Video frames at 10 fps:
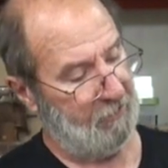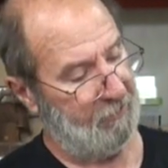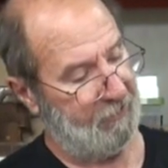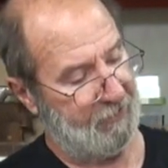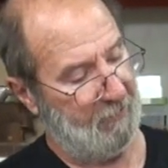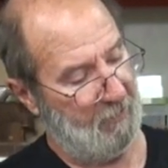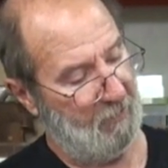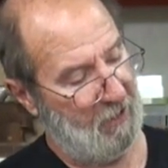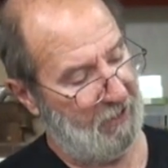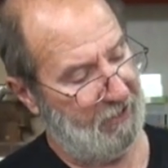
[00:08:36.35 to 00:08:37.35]
and stick my
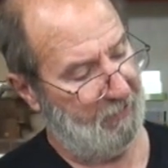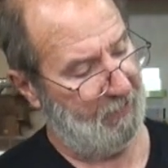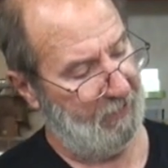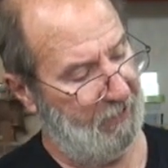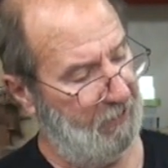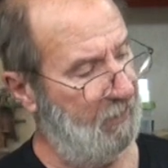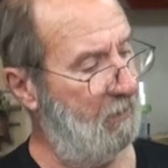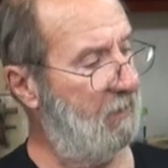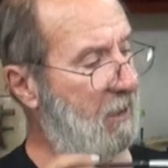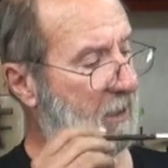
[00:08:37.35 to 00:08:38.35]
brush up in
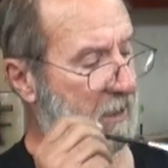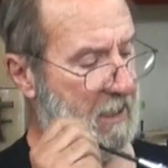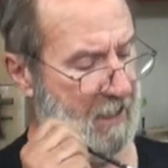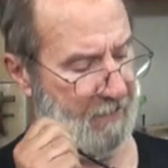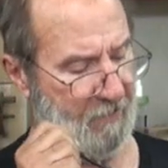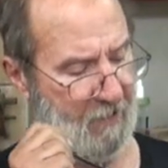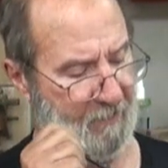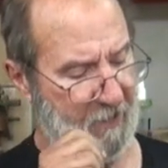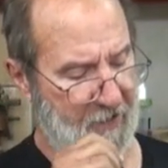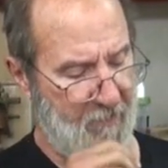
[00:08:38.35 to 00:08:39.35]
here and kind of lather
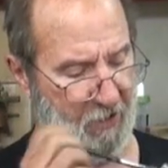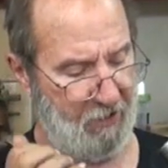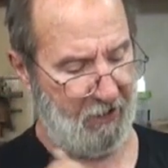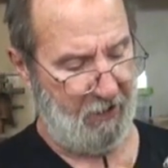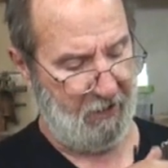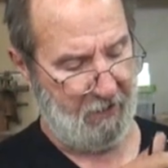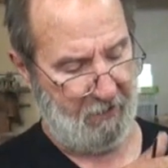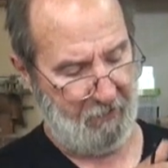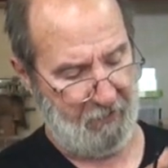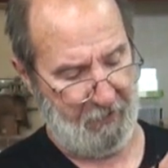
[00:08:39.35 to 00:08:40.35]
up these bushings
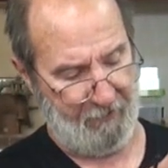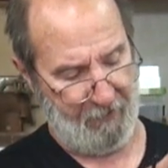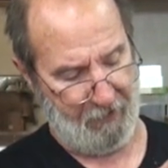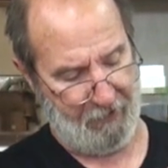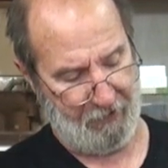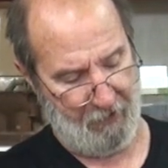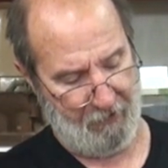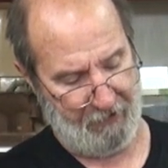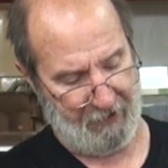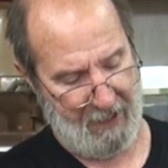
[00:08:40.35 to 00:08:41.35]
and when you first
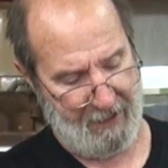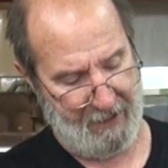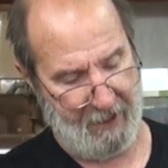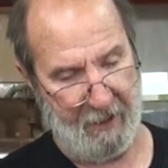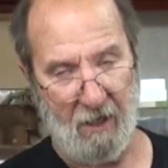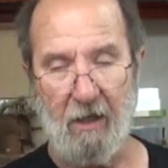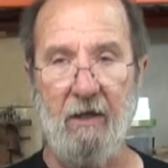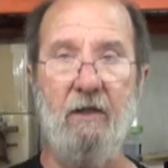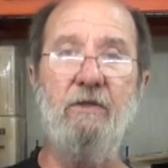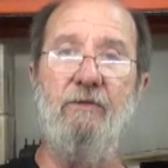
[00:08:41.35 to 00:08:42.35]
go to slide that
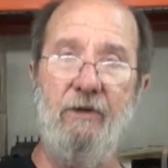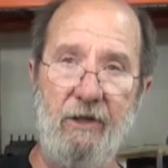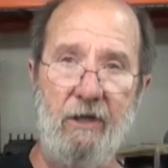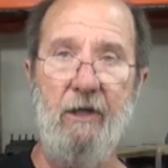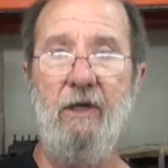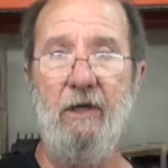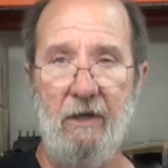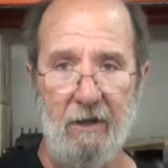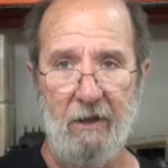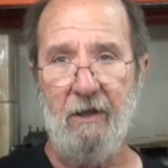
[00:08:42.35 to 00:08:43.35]
on it's
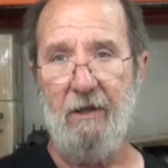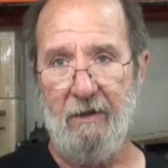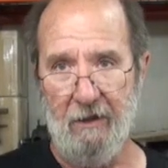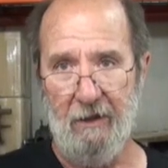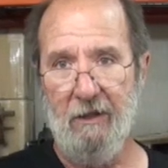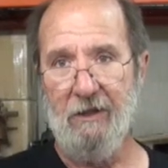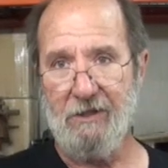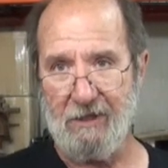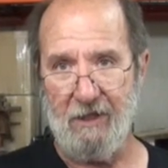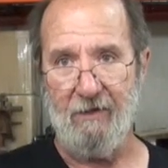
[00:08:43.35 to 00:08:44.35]
really
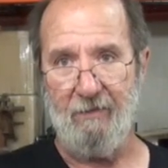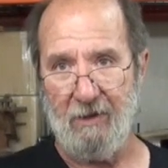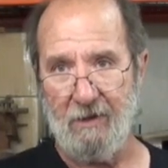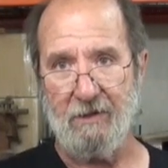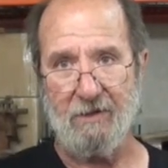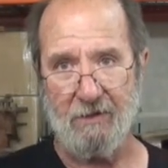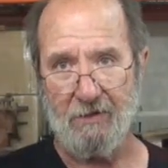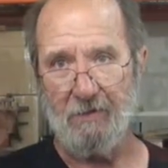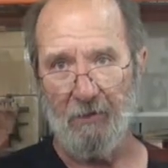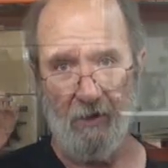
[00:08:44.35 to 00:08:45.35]
stiff because
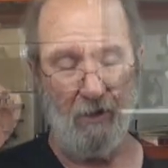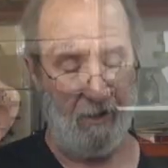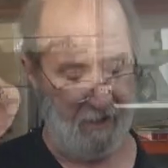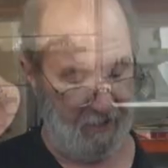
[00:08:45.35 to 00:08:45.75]
there's some grit